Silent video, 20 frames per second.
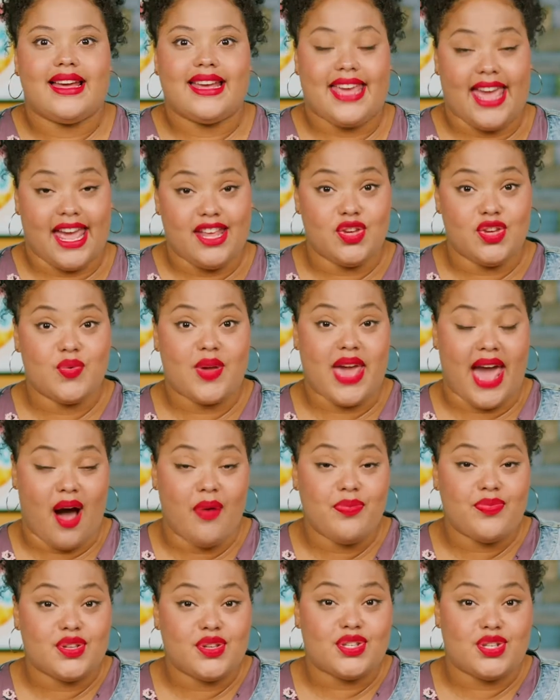Can you
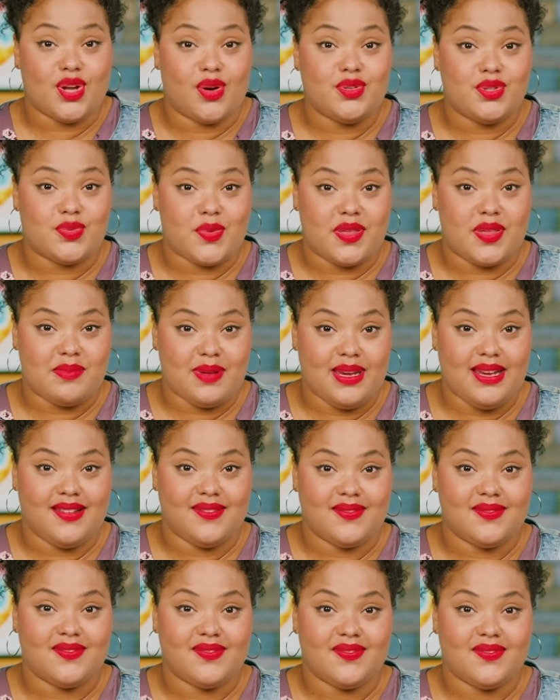count the stones with me?
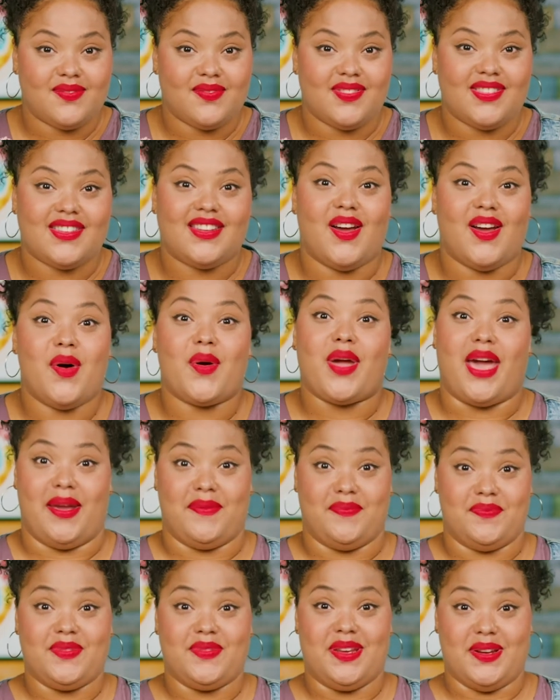
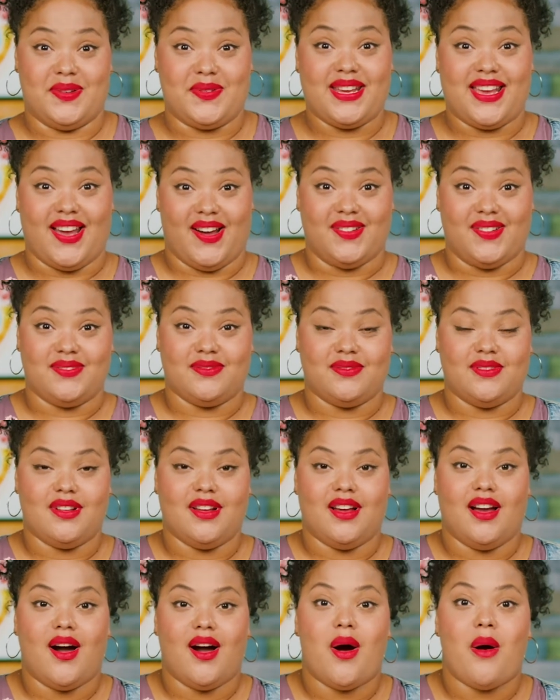Okay, here we go.
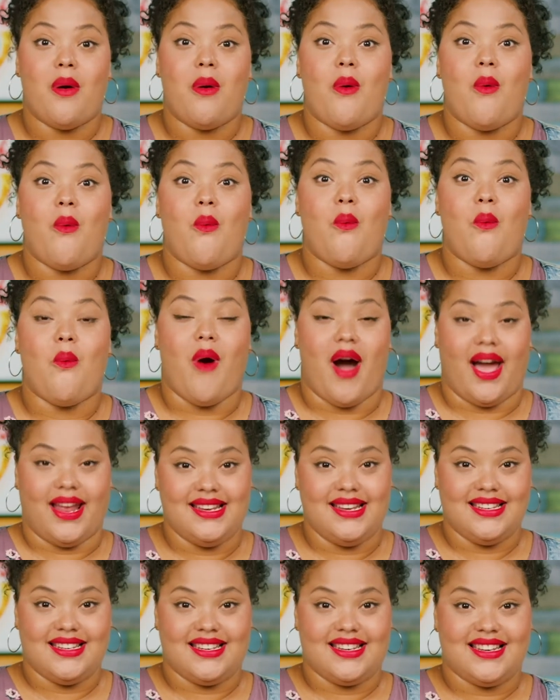1,
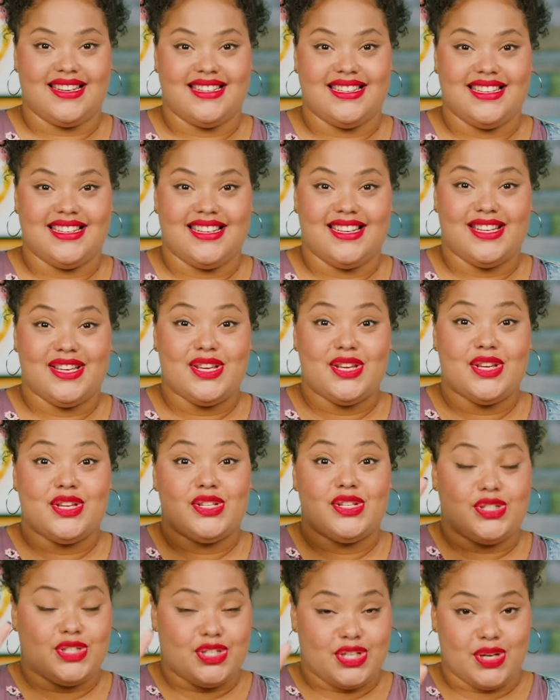
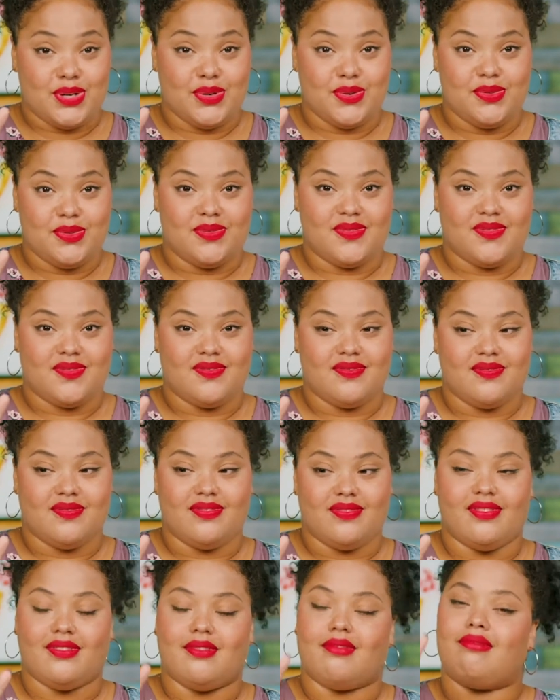2,
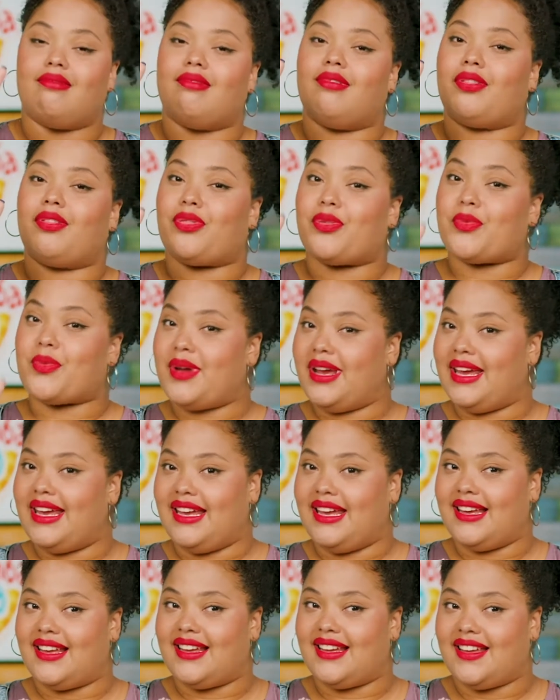
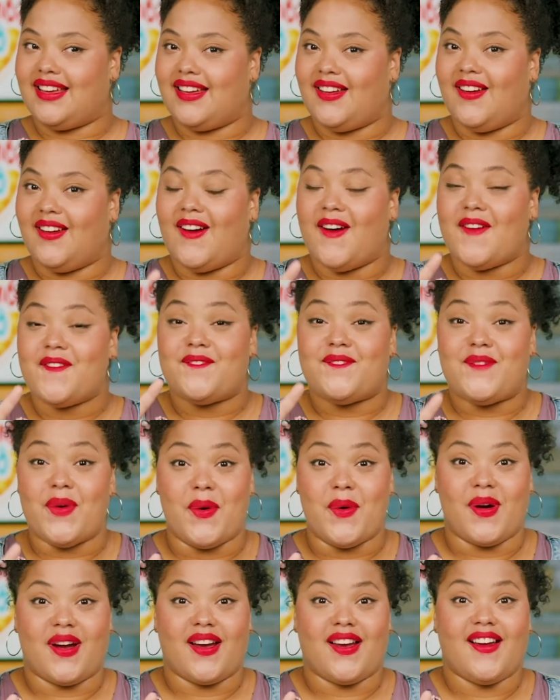3,
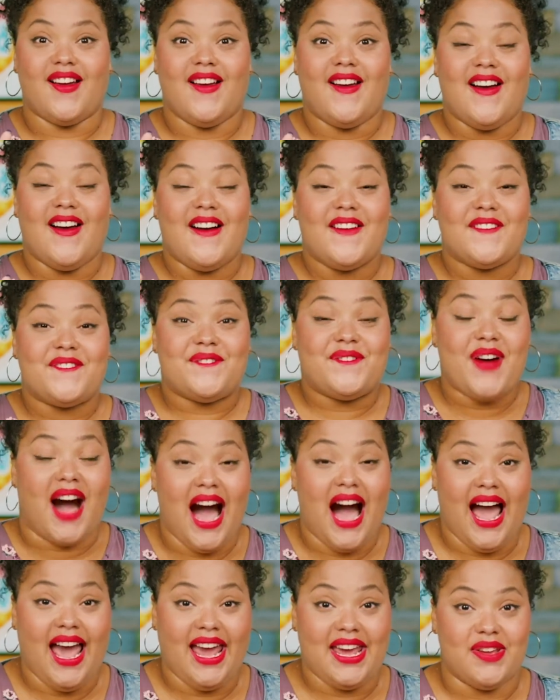4,
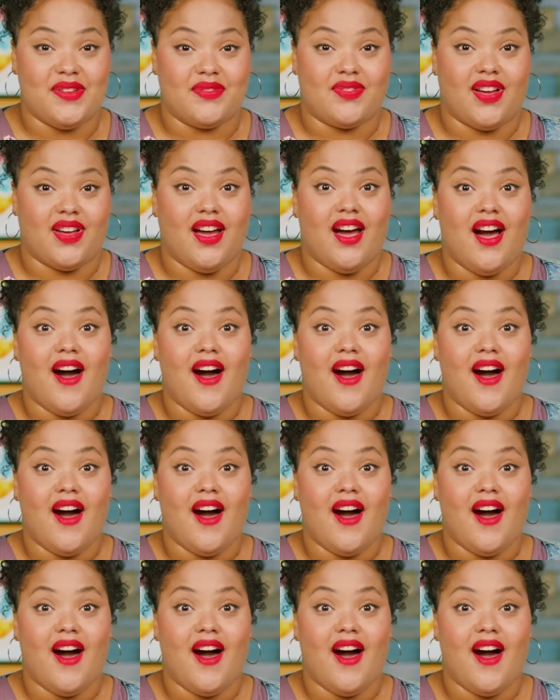5.